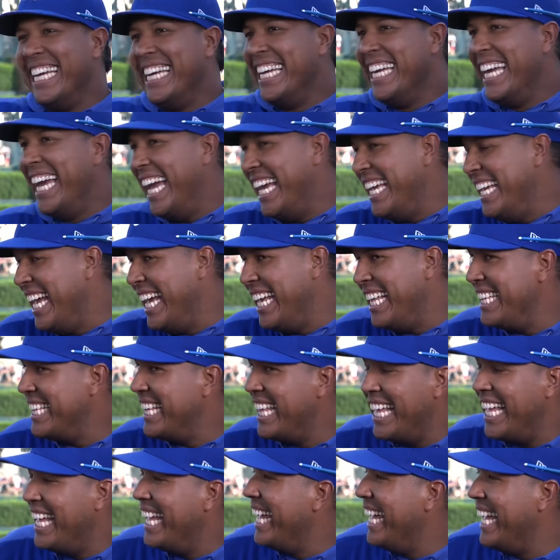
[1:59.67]
But you know what?
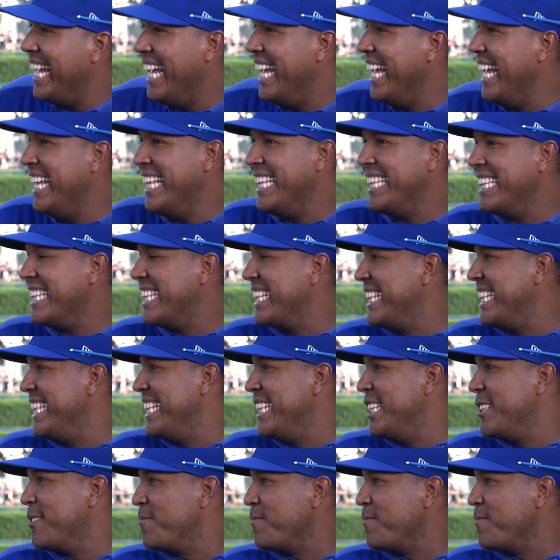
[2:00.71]
You can relate to him.